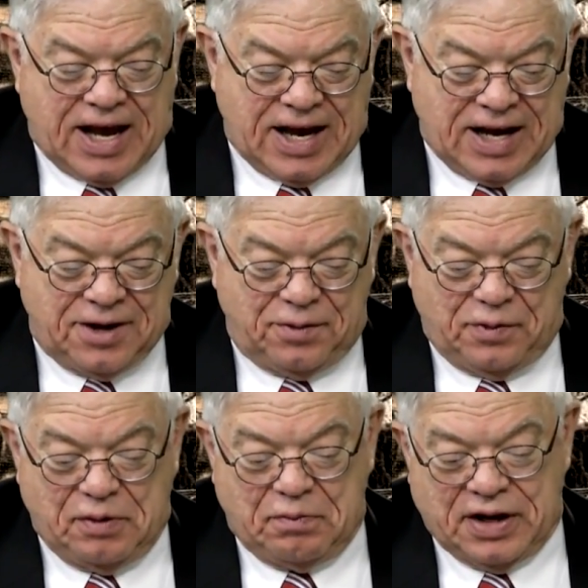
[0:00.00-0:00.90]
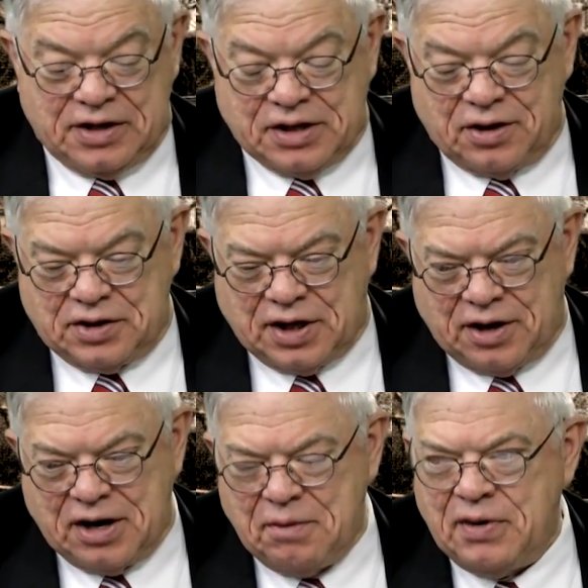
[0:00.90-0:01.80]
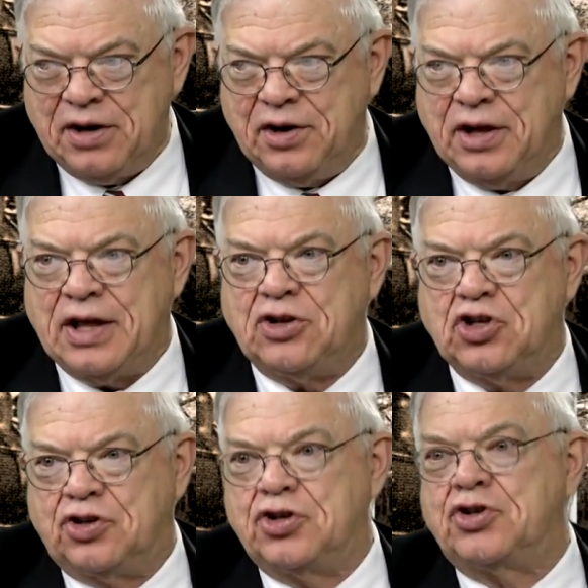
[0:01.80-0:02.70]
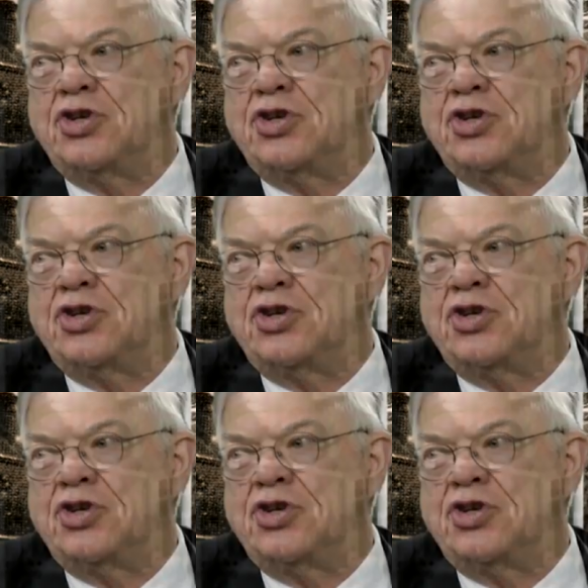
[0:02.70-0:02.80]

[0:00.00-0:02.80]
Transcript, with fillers: And we'd be at dinner time, and you'd hear that chuk, chuk,